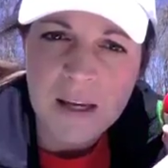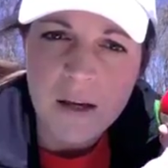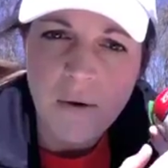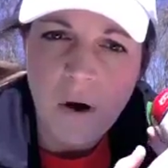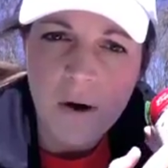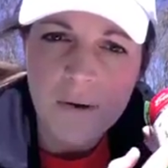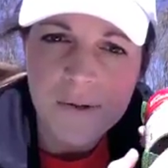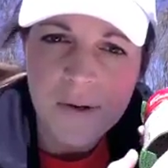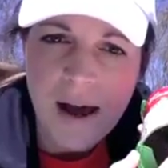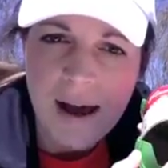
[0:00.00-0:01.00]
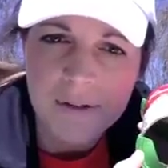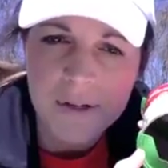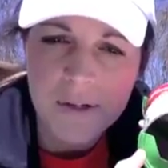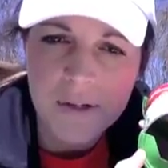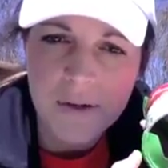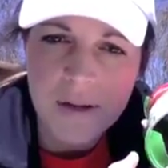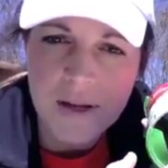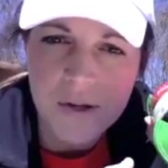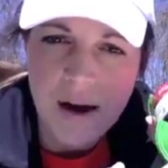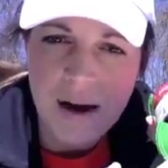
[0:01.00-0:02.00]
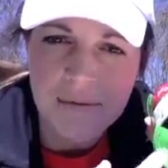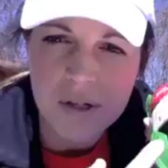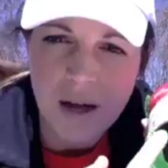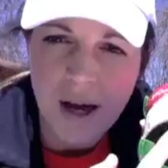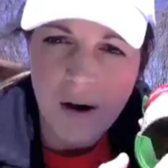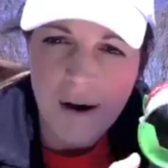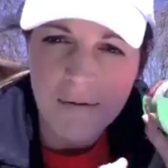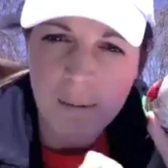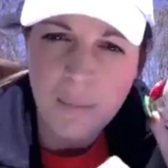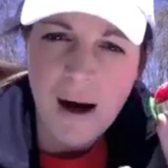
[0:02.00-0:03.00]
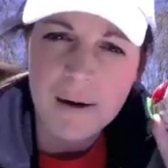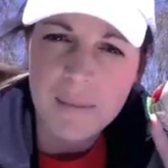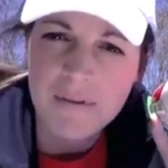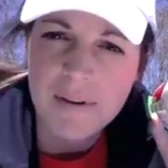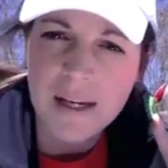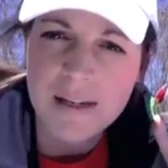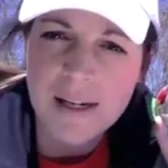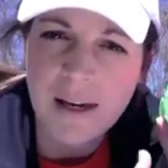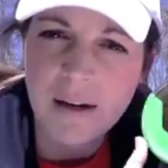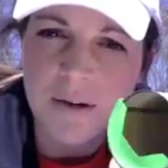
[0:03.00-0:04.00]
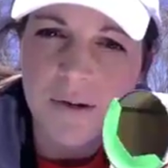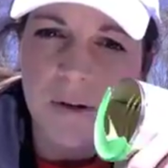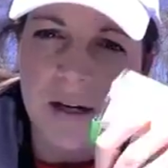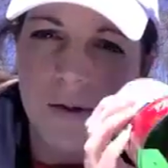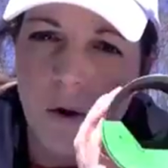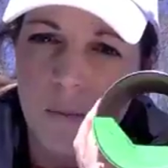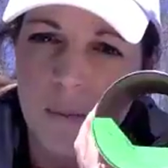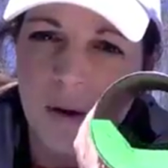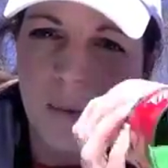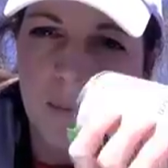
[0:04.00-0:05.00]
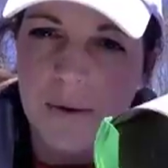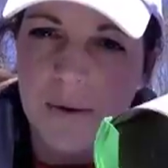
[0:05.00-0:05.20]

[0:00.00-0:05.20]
You also have to do this, you have to cut off the bottom of the container so that it's open on both